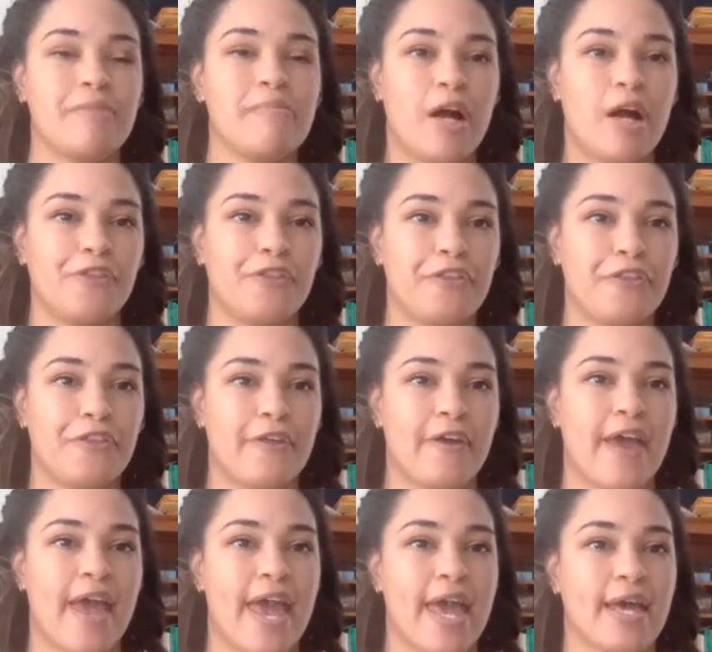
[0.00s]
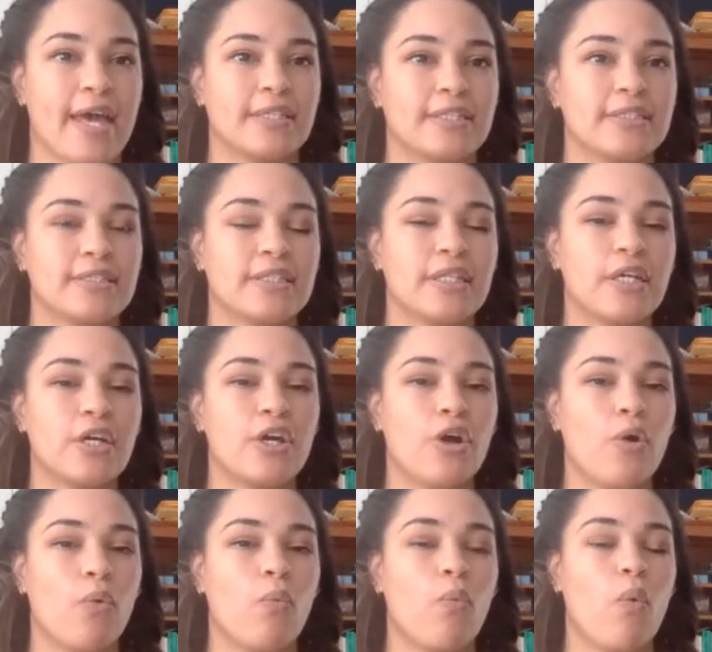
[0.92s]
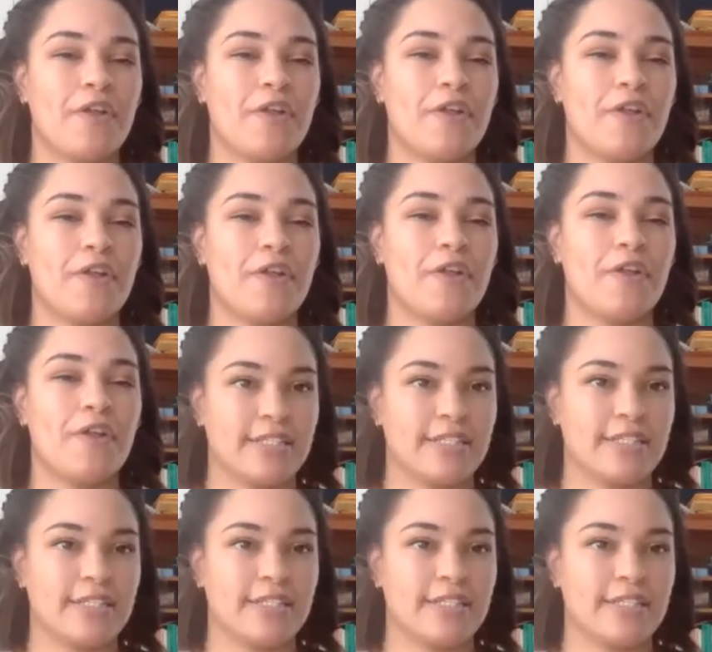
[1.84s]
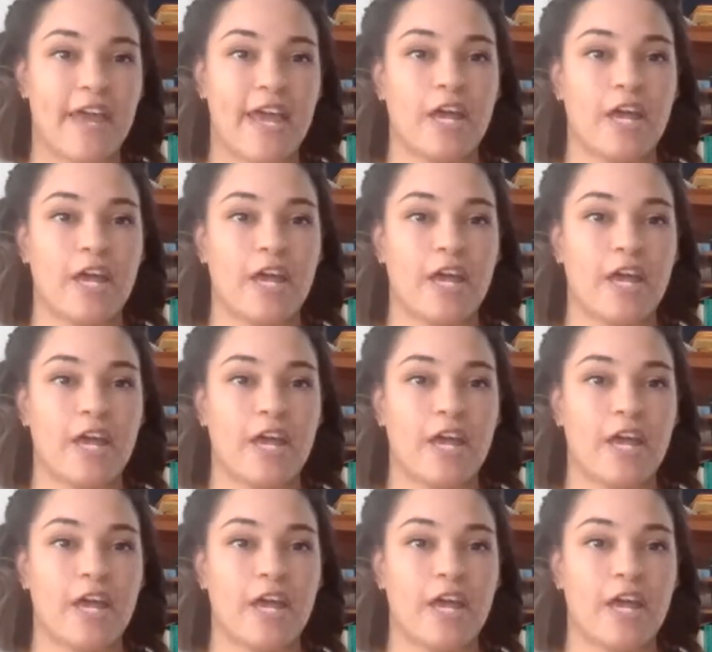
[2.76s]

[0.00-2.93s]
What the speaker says: every month and what the events were